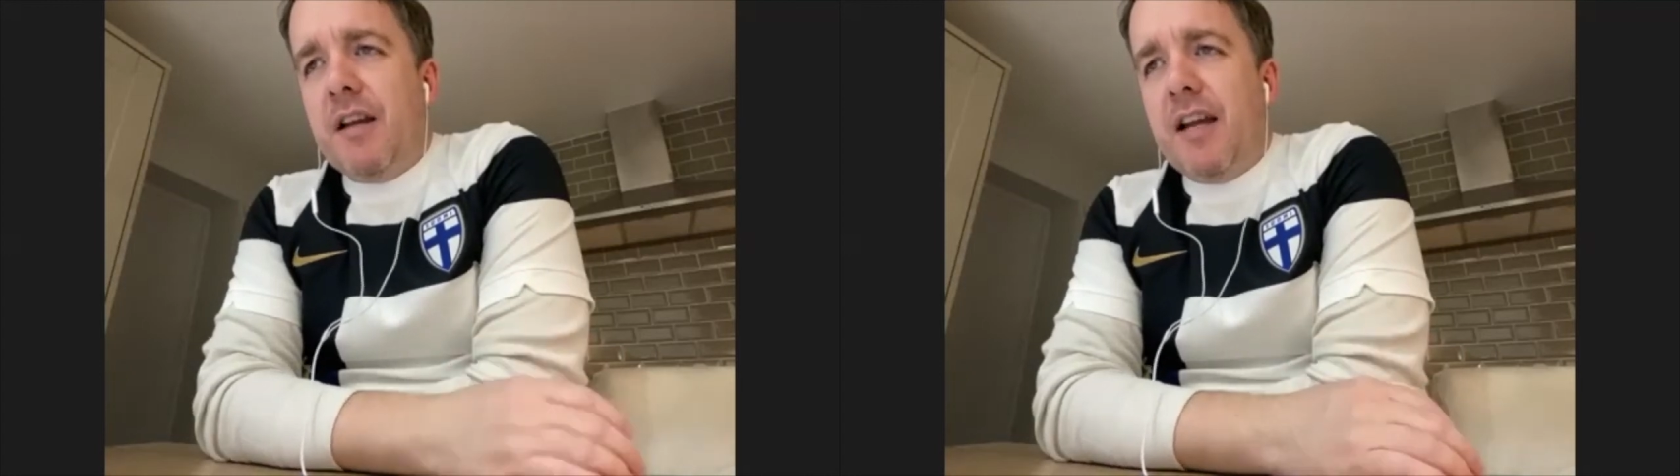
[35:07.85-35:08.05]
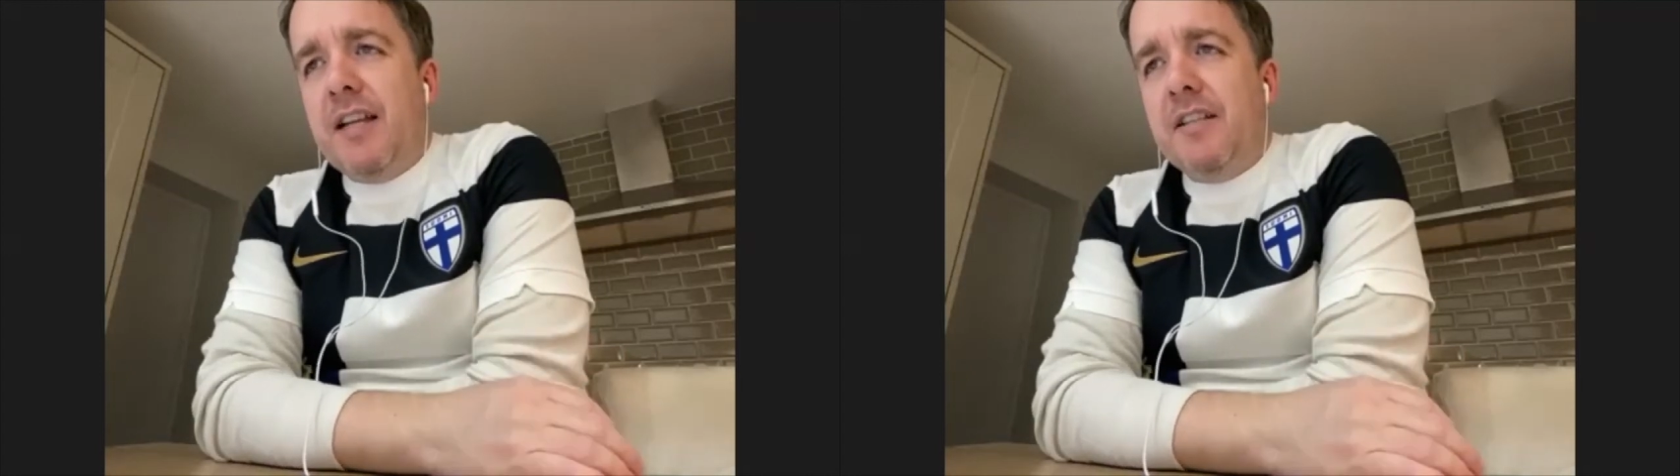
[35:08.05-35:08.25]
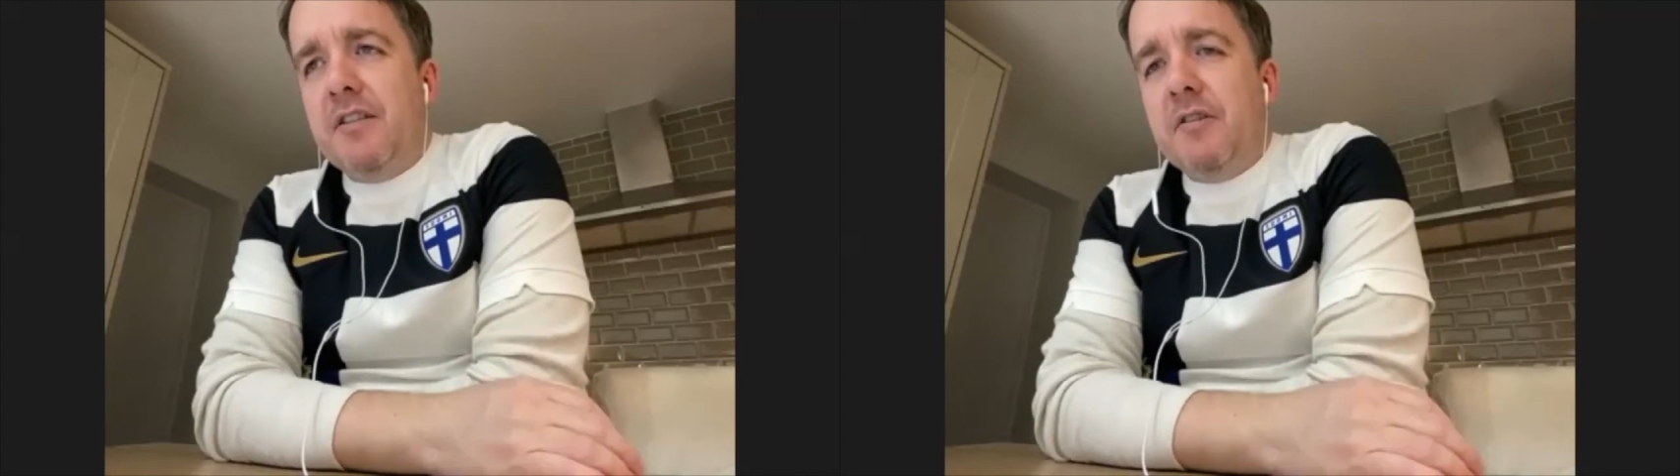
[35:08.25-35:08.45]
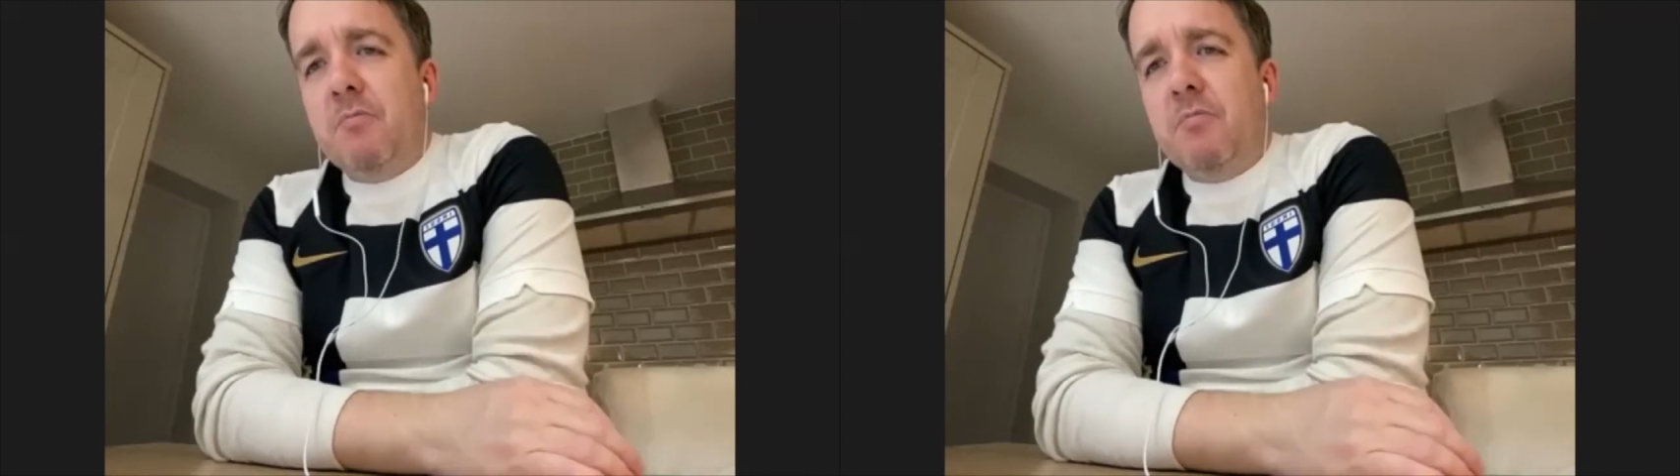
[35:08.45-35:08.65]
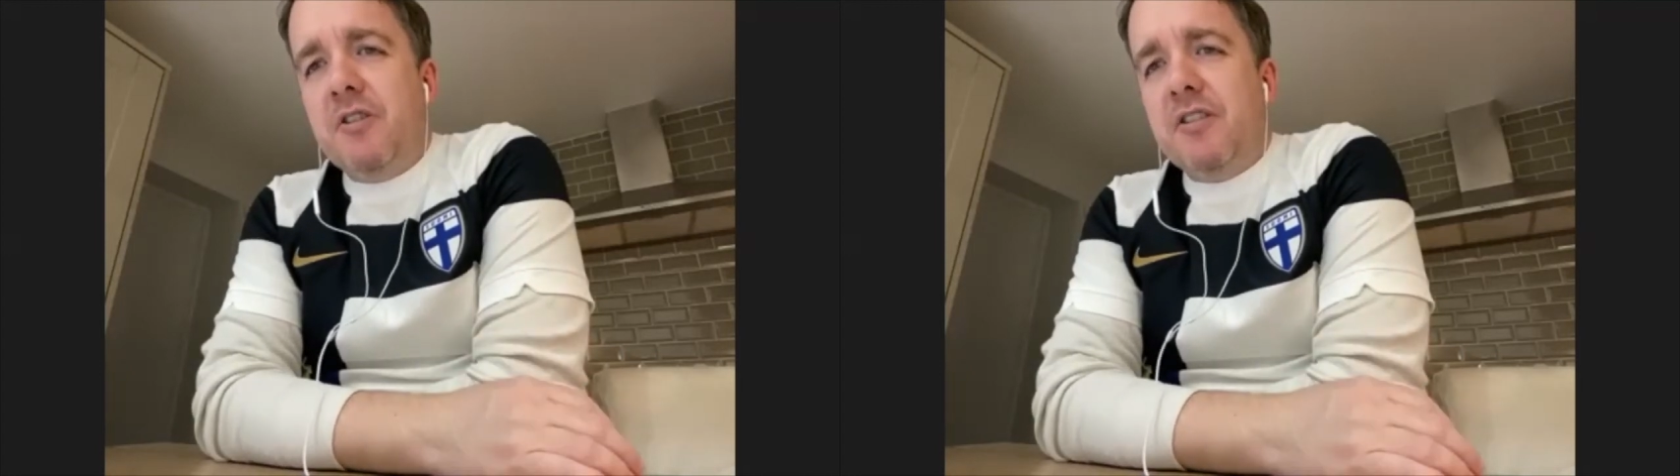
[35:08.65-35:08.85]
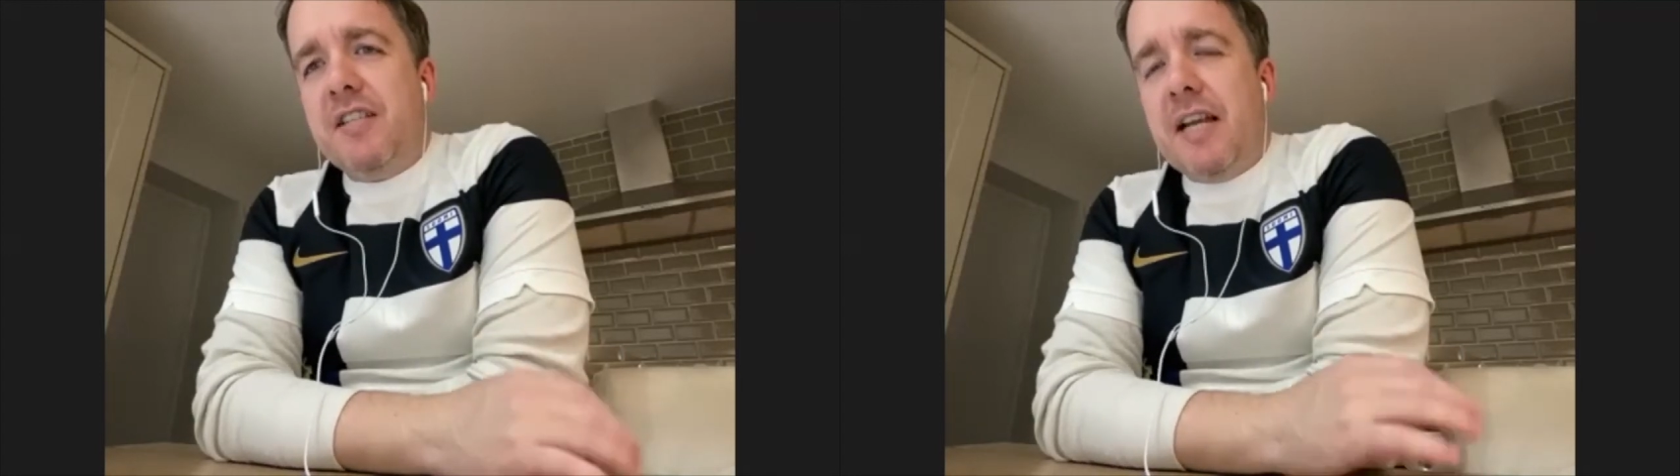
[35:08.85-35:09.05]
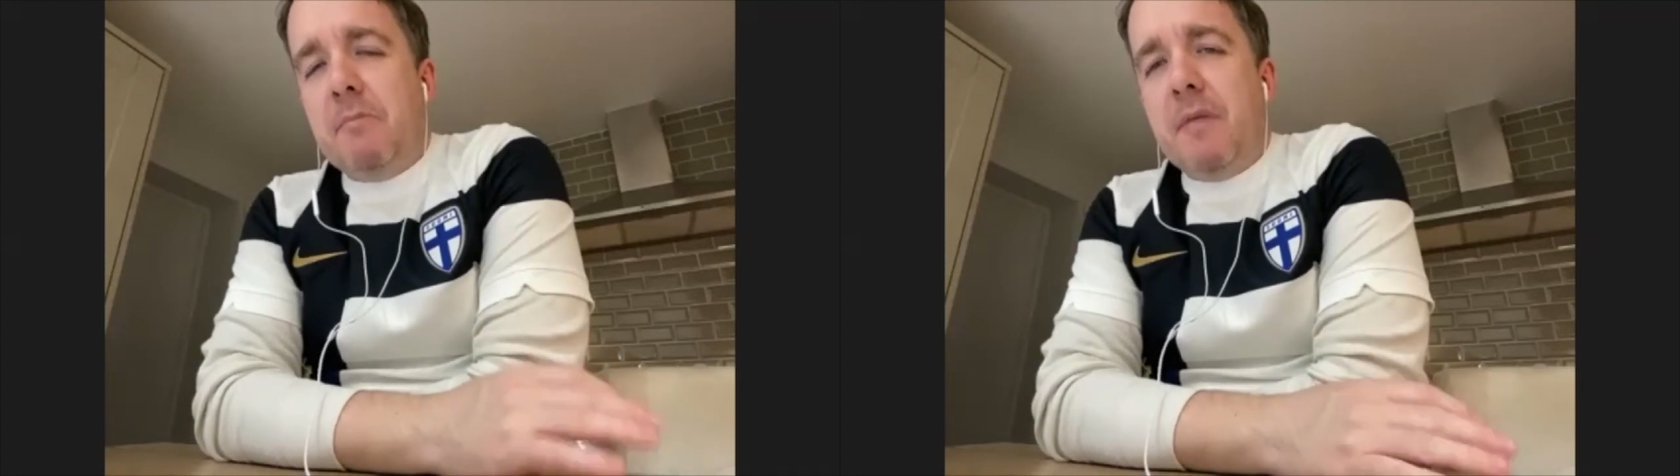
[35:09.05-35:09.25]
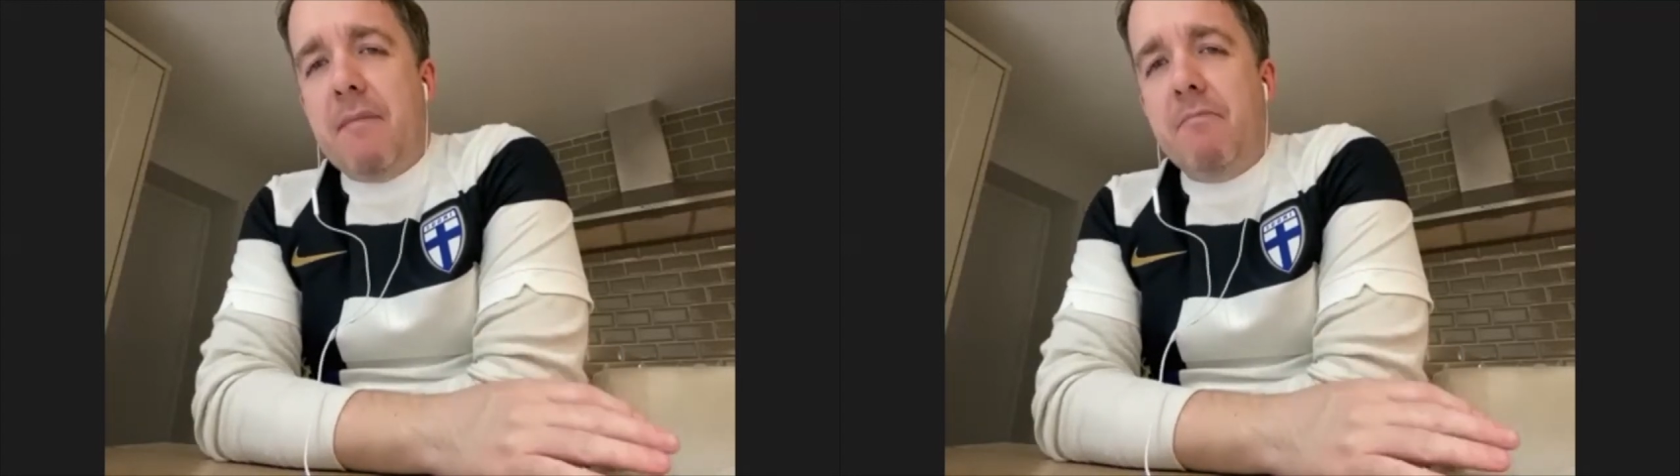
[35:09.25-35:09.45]
Inter just
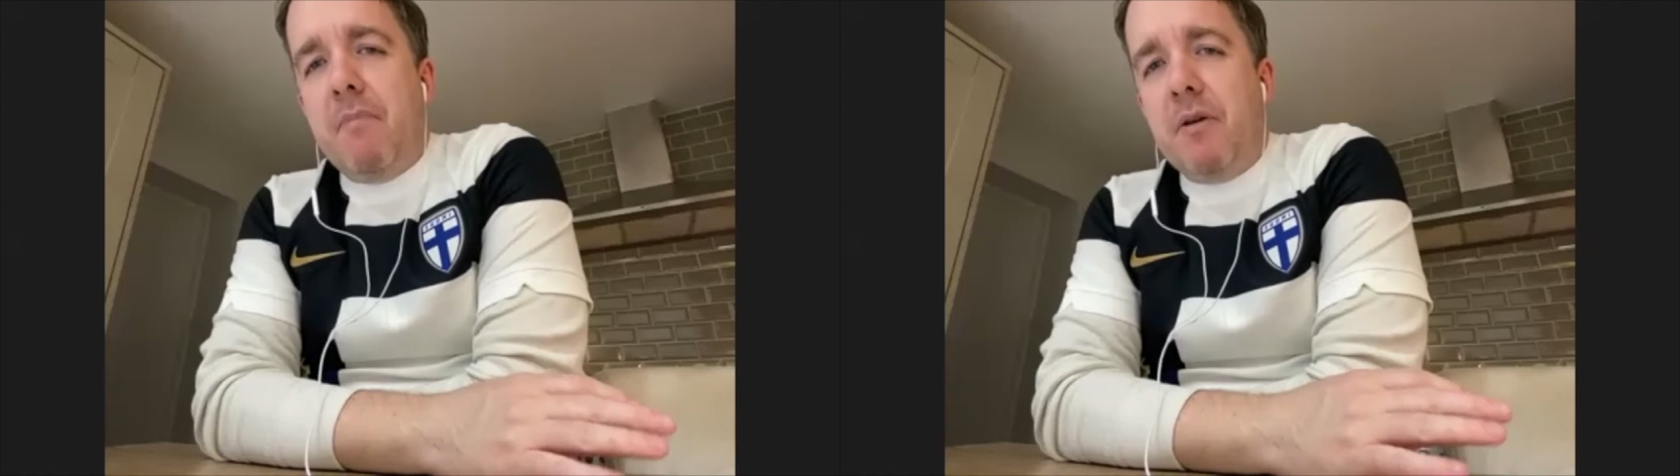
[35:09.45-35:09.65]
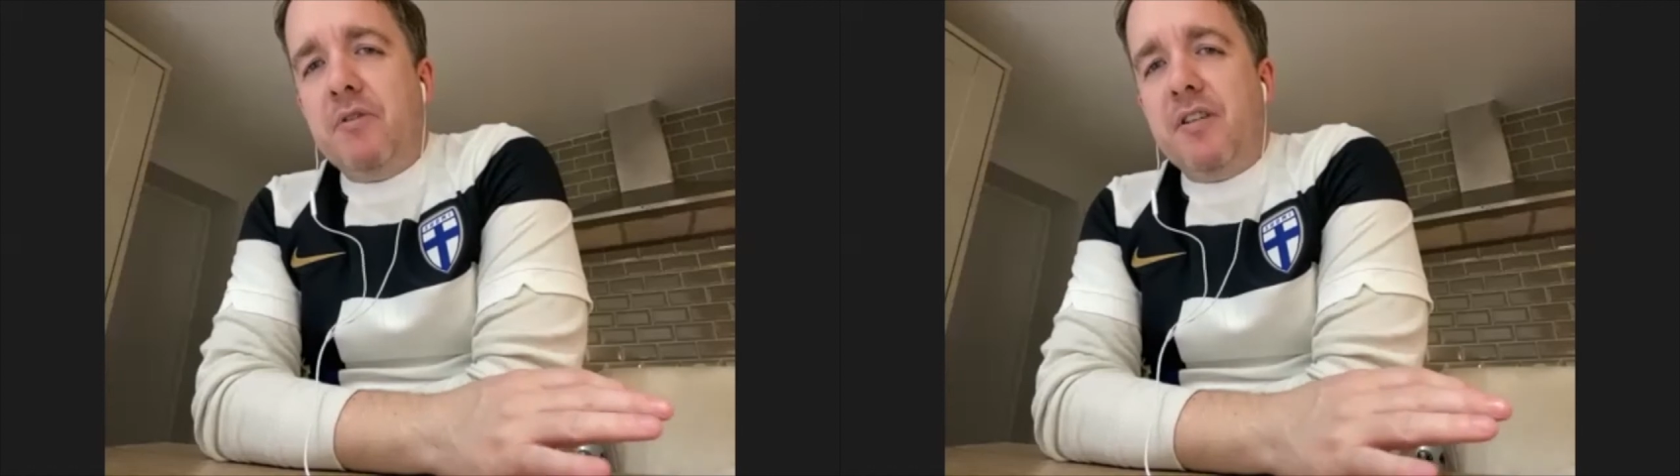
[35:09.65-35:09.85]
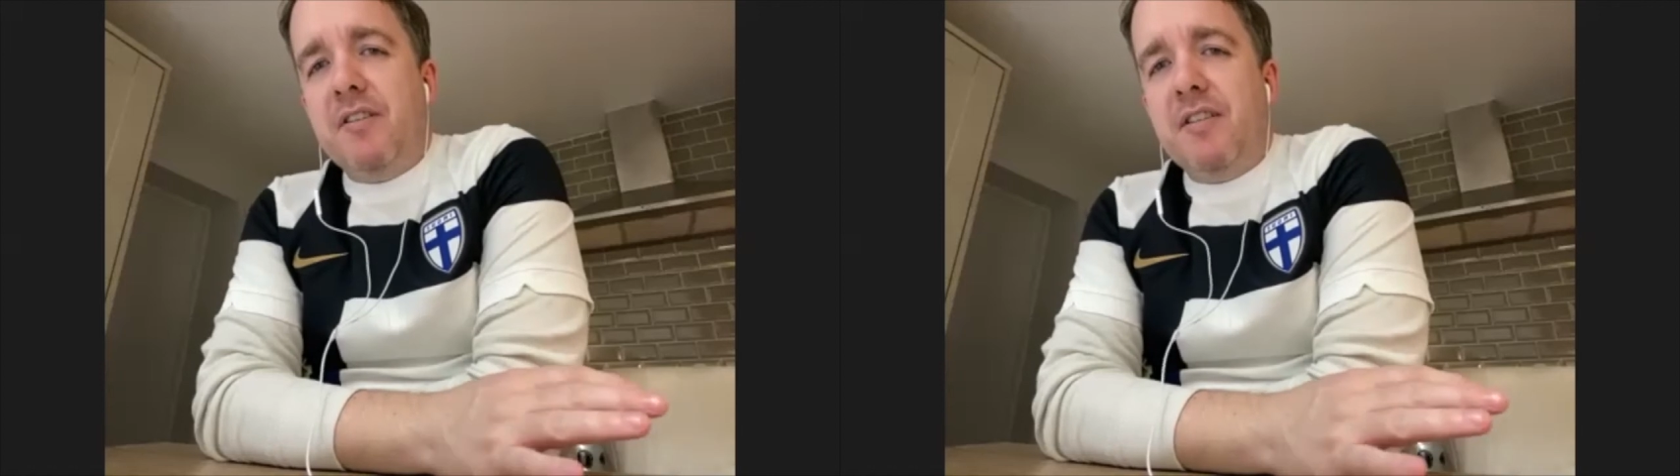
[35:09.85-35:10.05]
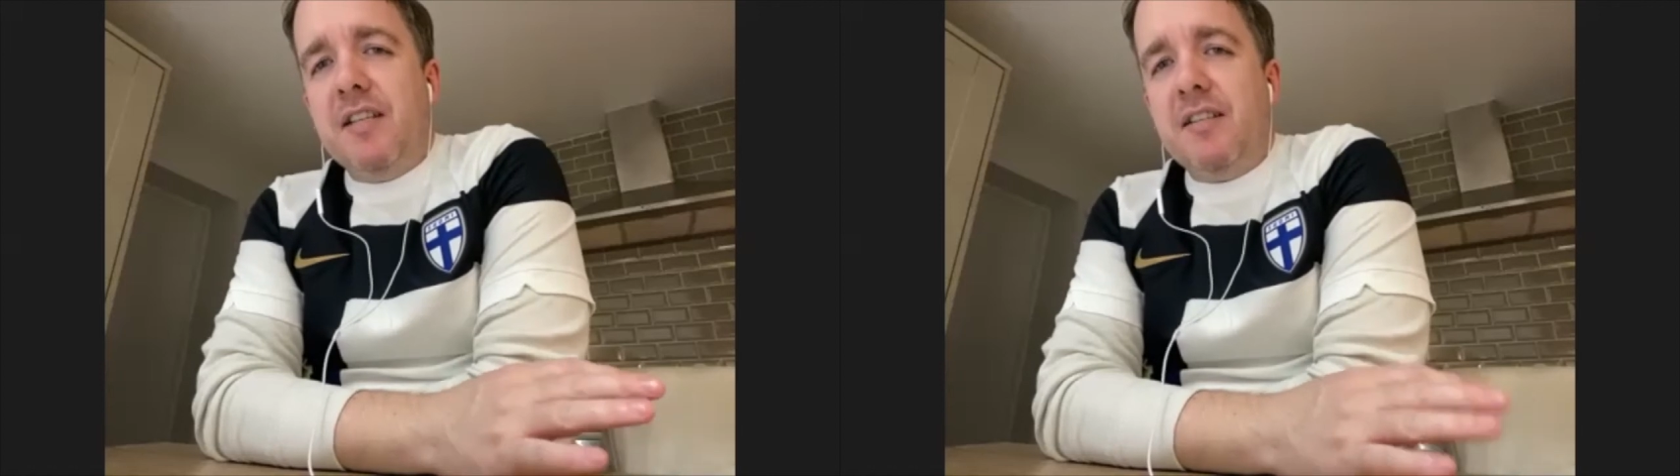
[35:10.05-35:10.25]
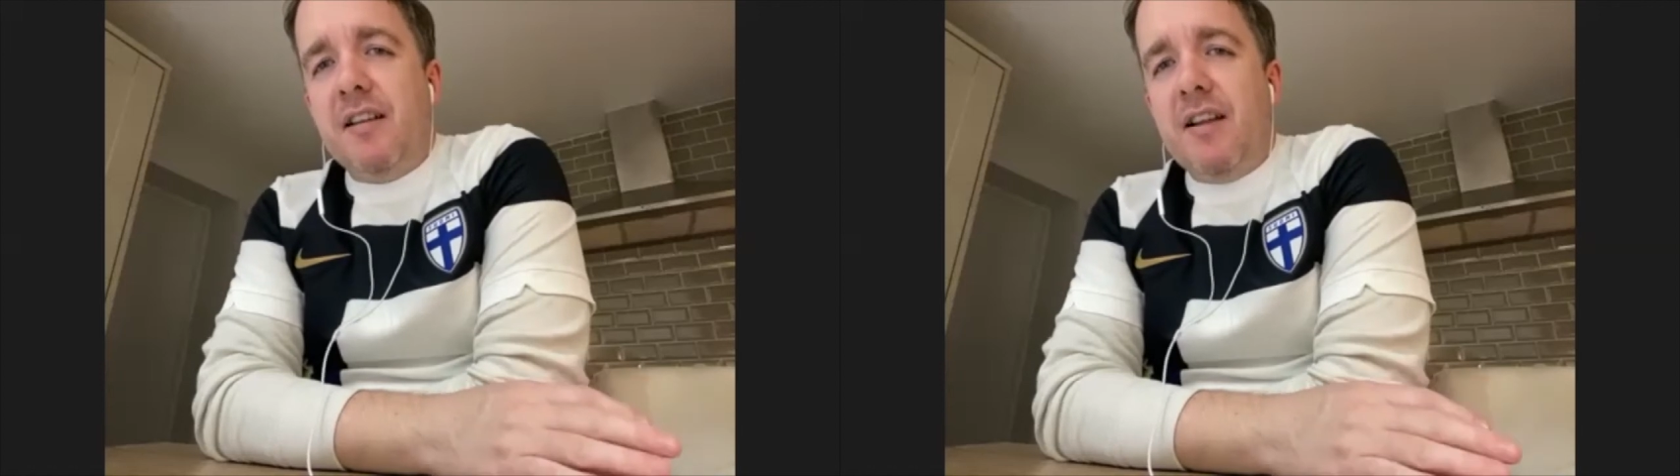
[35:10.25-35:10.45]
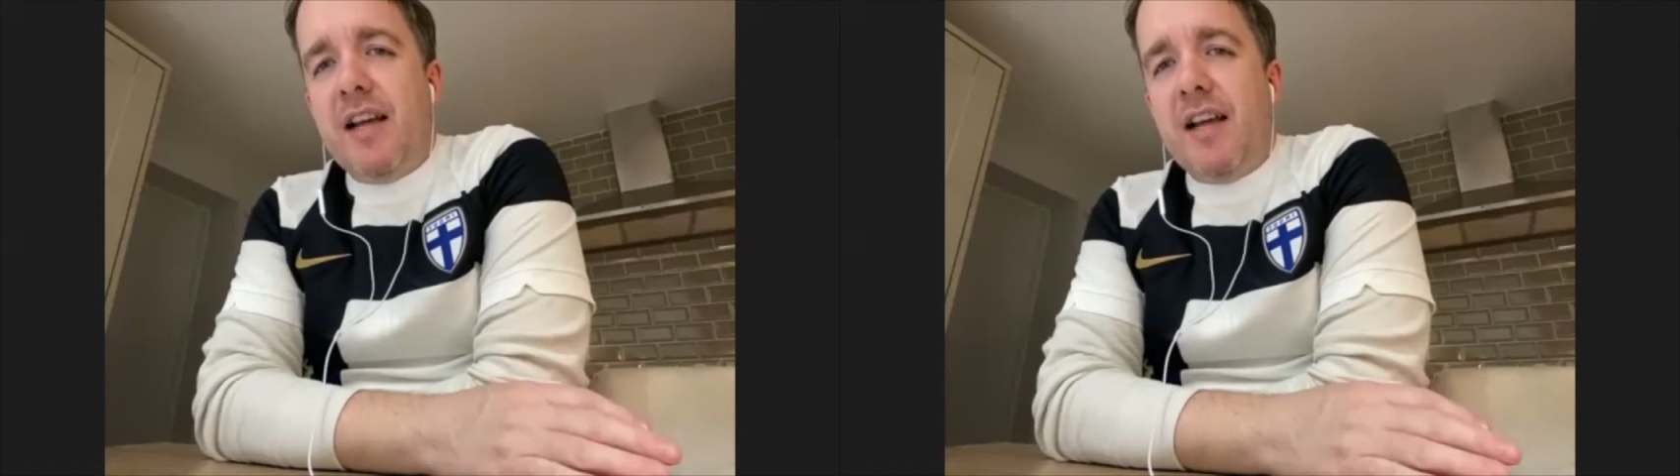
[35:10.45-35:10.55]
seemed that most consistent.